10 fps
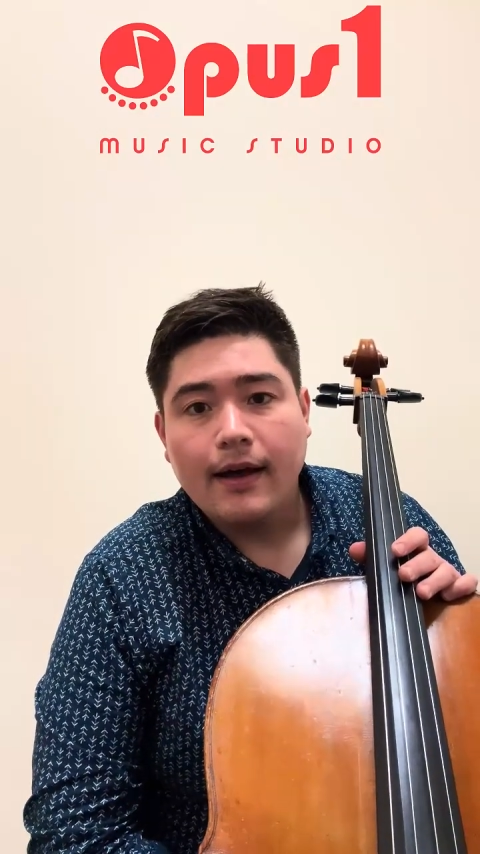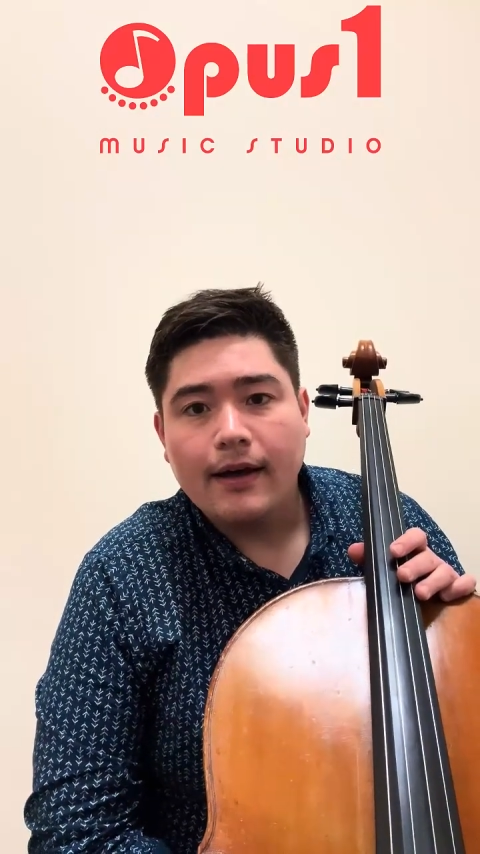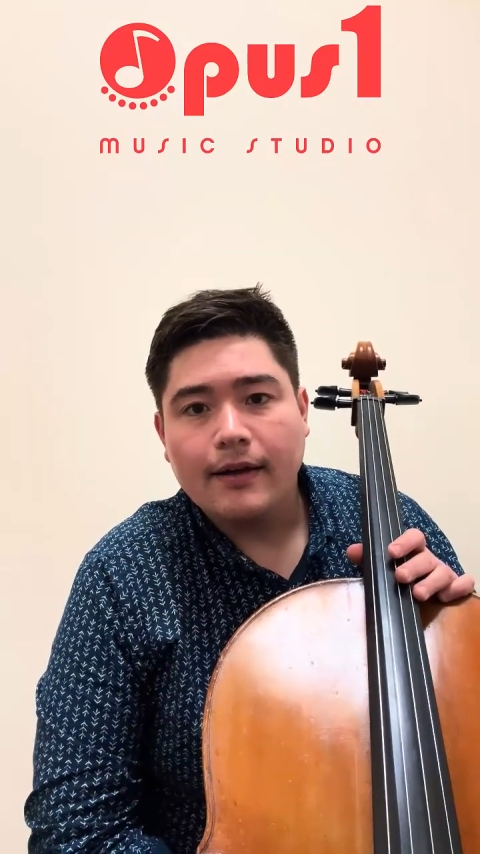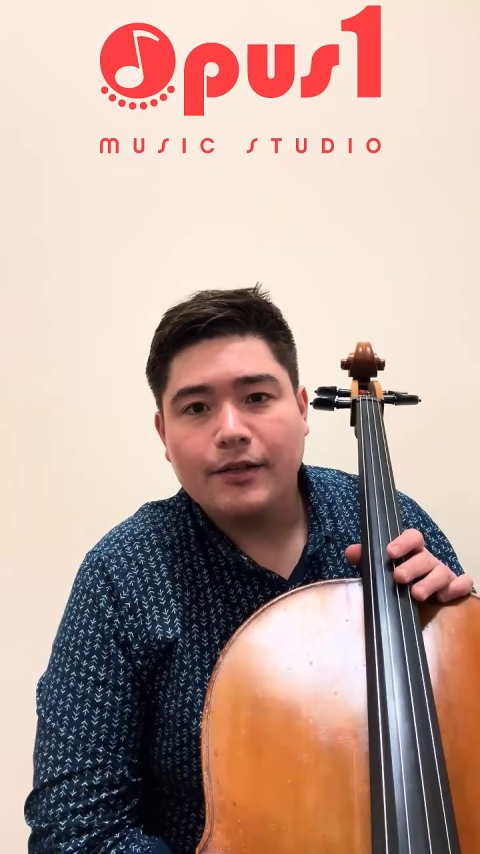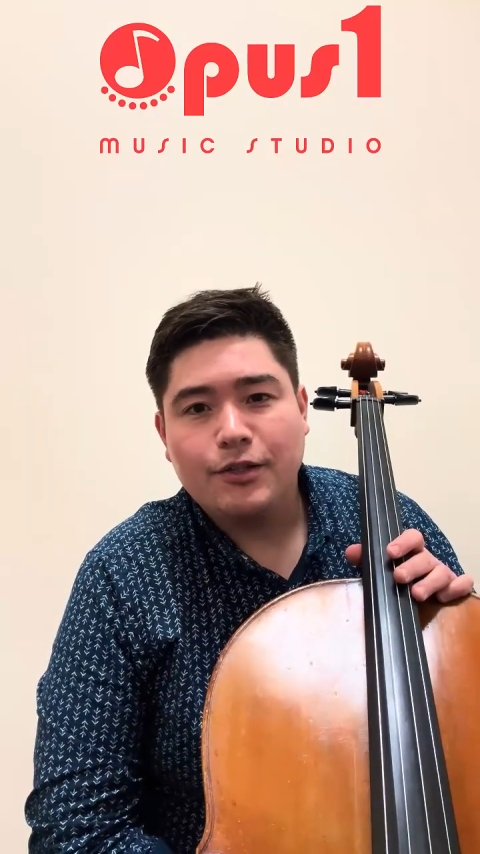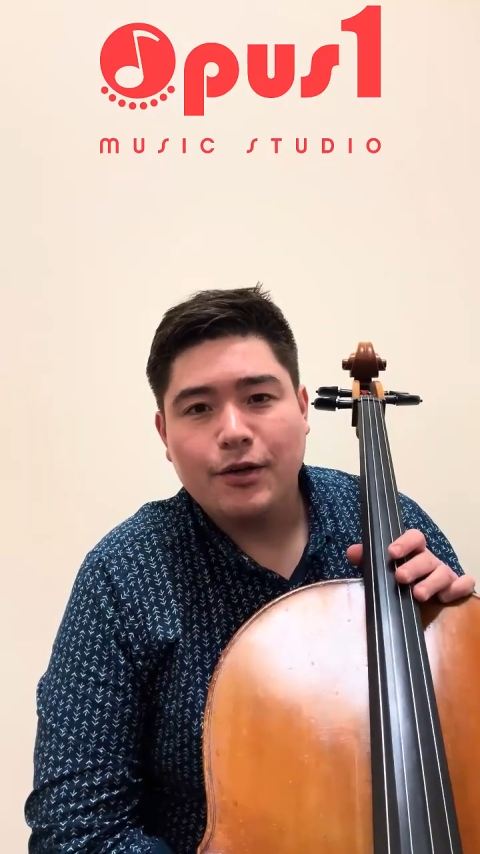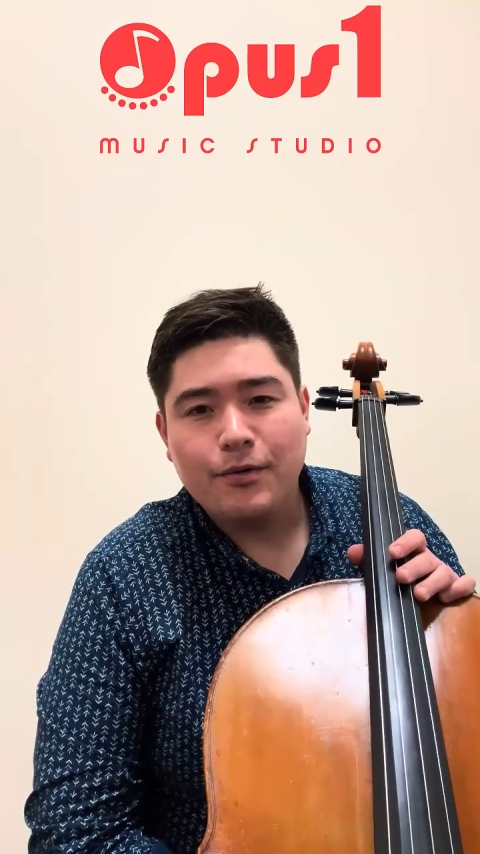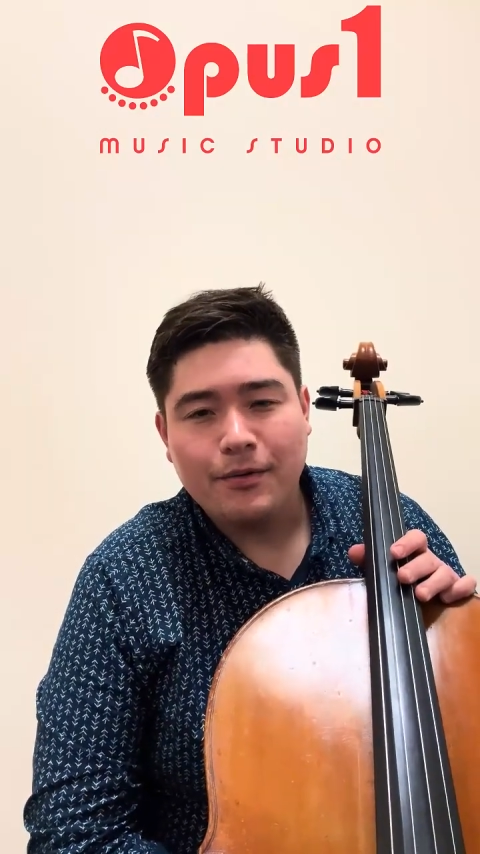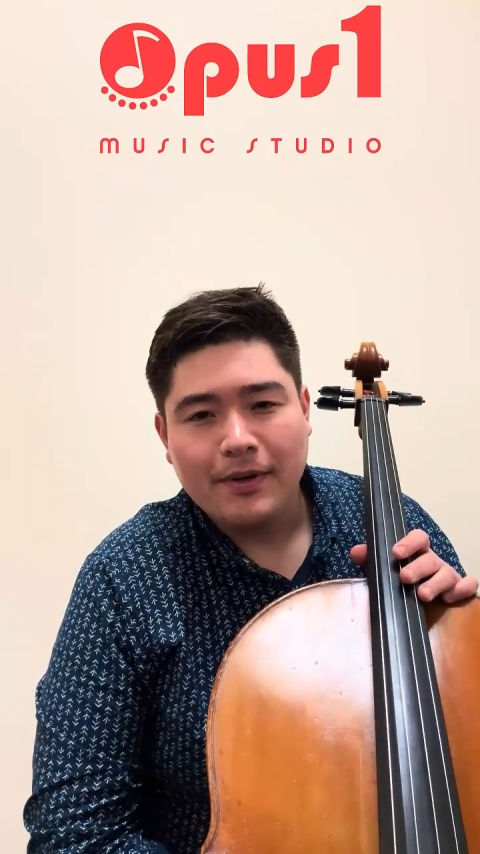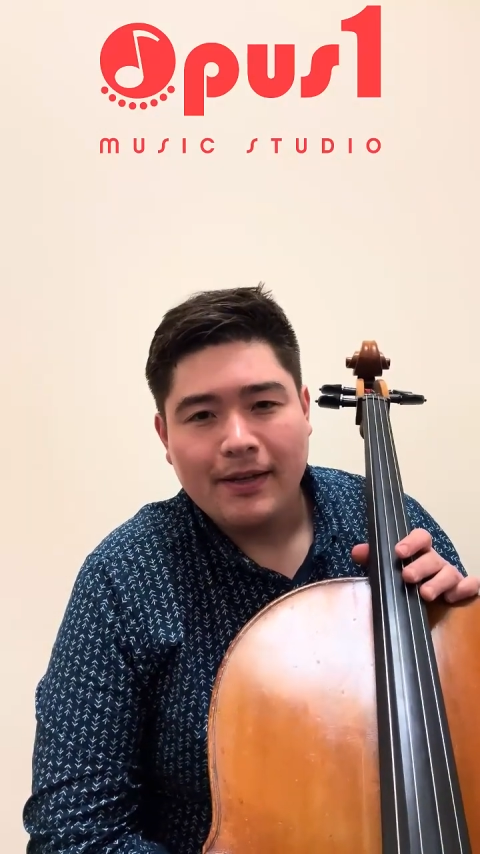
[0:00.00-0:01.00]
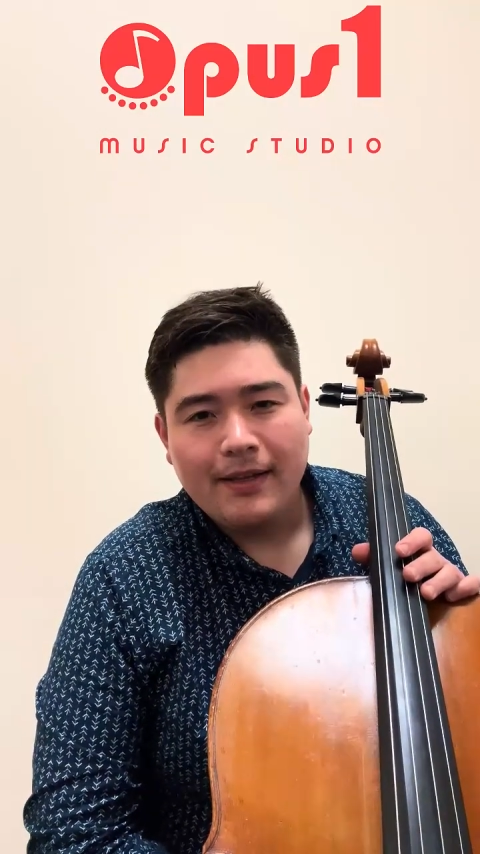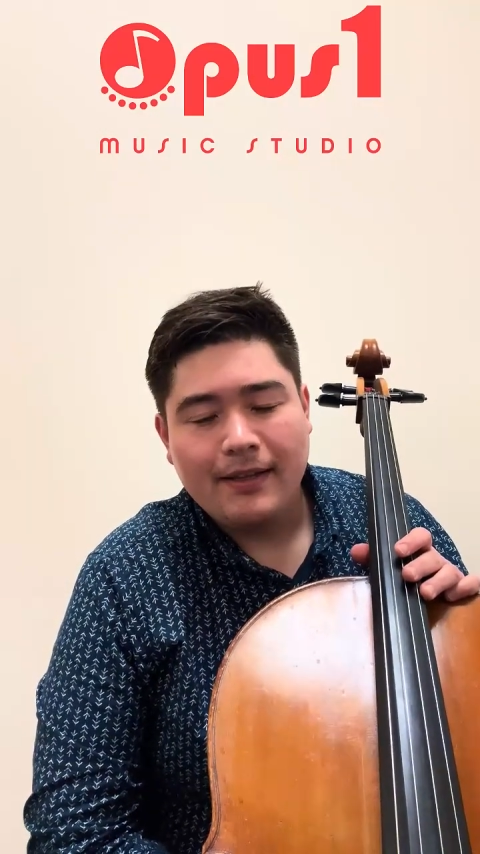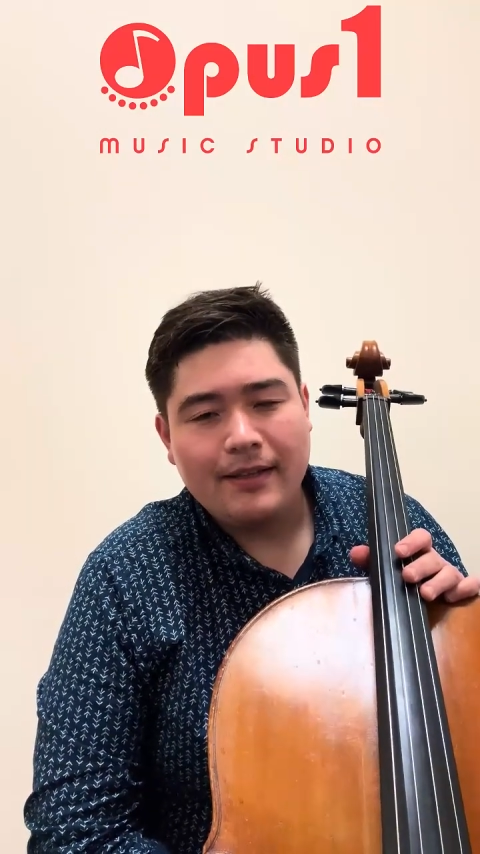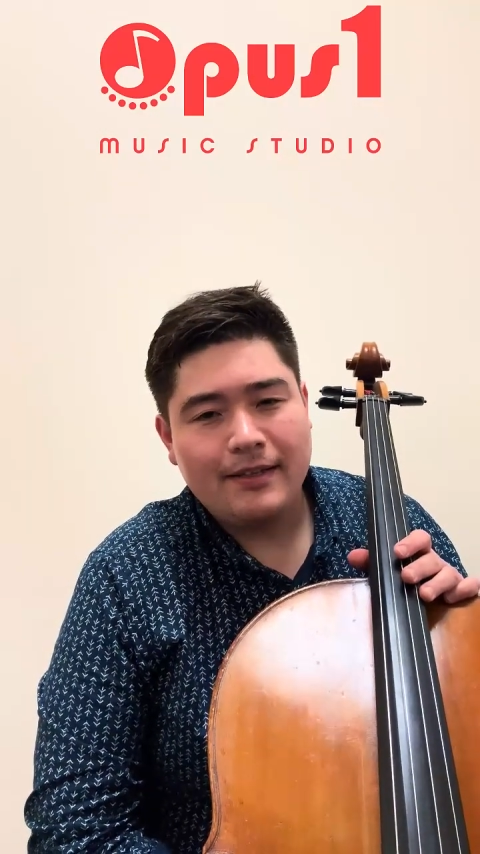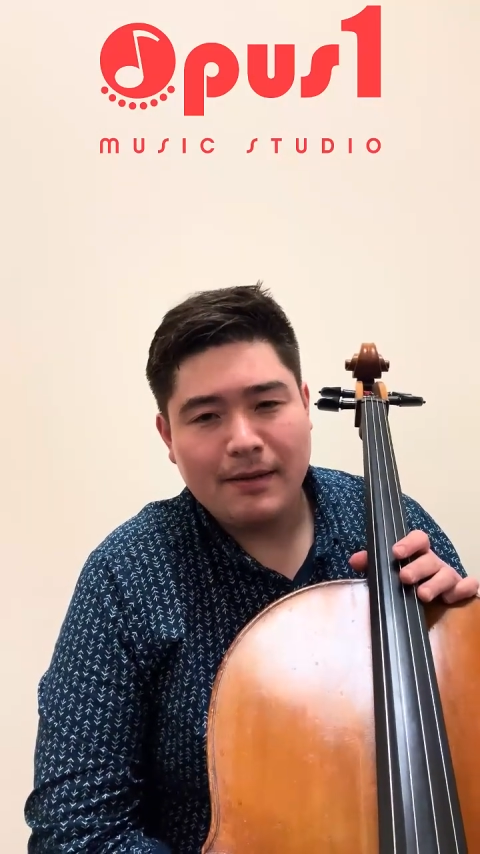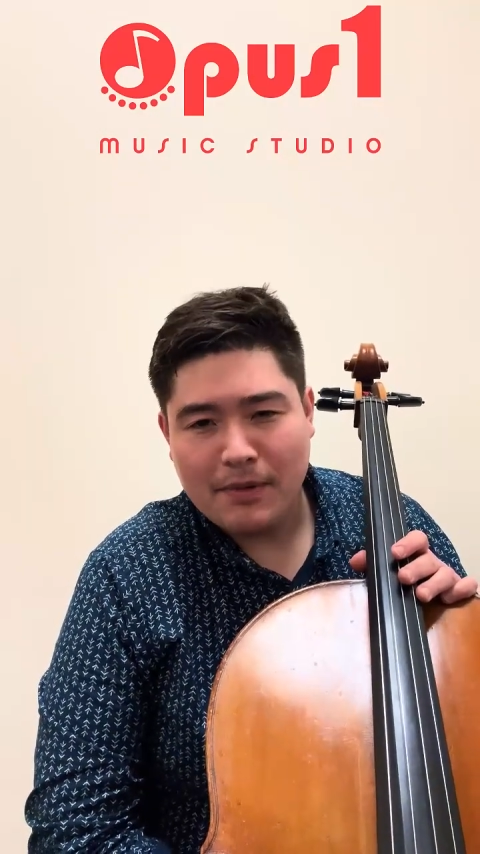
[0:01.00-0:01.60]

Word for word: Uh, so tip